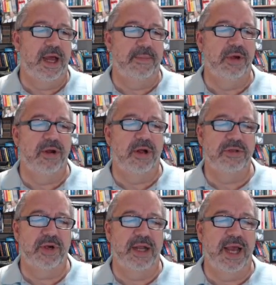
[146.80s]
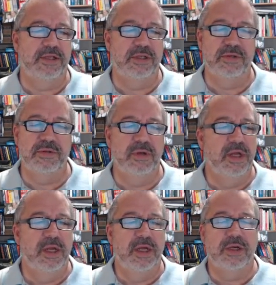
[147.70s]
Um, you can also connect to
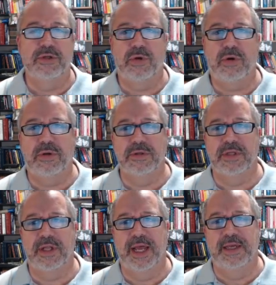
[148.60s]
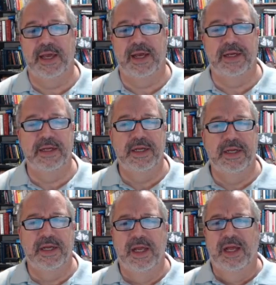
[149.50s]
controls like uh,
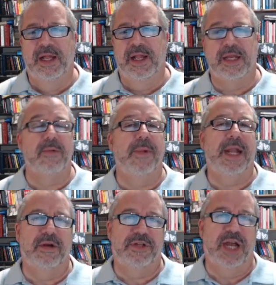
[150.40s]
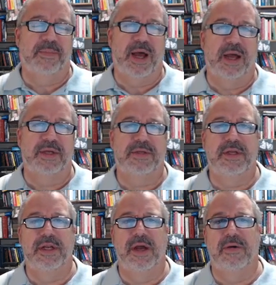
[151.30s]
like a radio
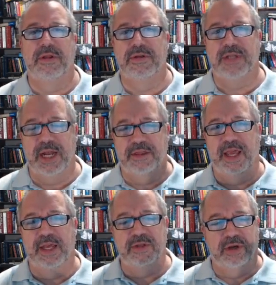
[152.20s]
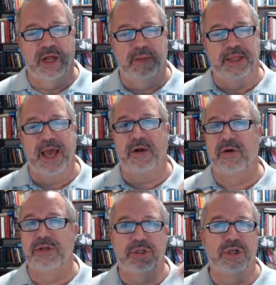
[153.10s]
checkbox, you know, those kind of things. You can automate that
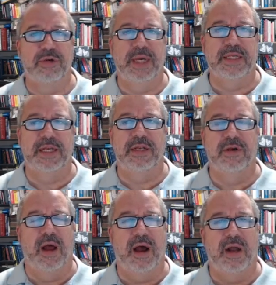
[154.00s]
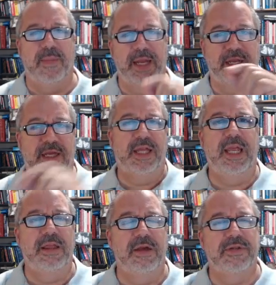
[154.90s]
or just GUIs and you can automate
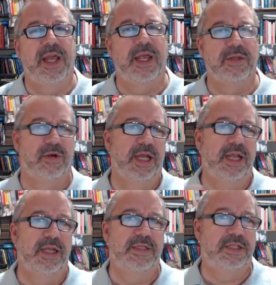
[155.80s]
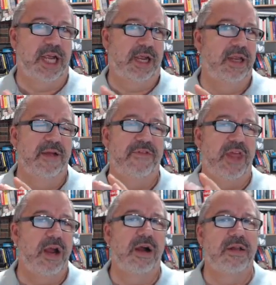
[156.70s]
clicking those things or getting, checking if
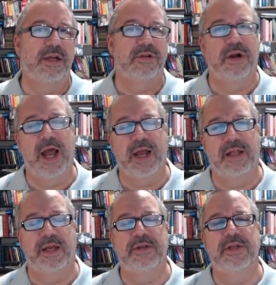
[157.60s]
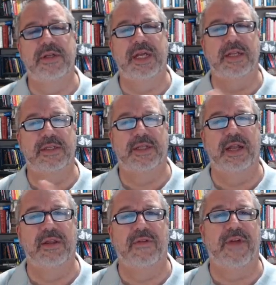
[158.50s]
they are clicked or not clicked,
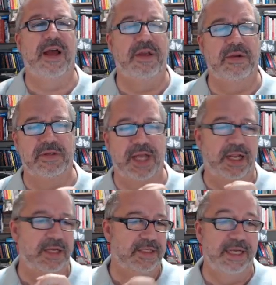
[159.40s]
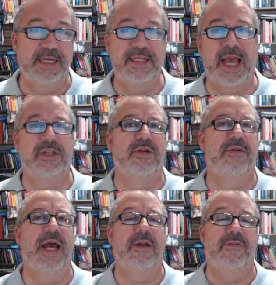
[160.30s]
setting their values, setting, sending text to
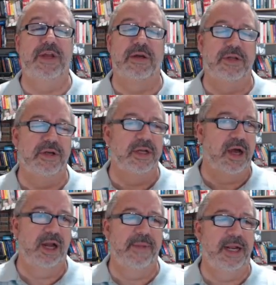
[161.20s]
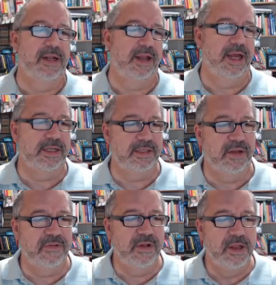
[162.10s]
an edit field. You can automate a lot of that
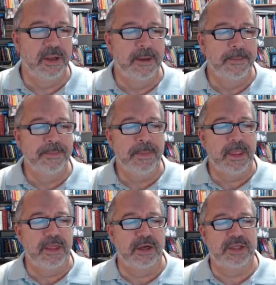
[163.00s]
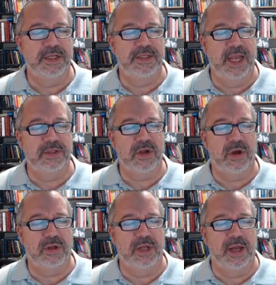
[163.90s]
stuff. There's these things
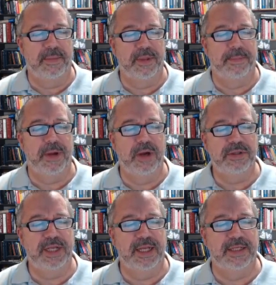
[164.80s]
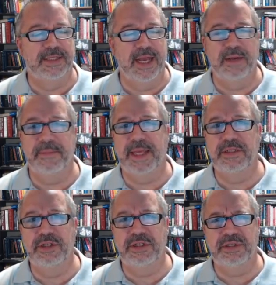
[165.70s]
called um, the post and send
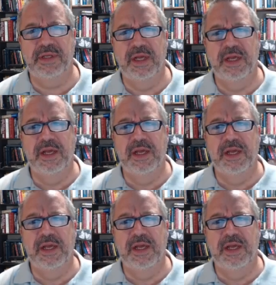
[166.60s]
messages.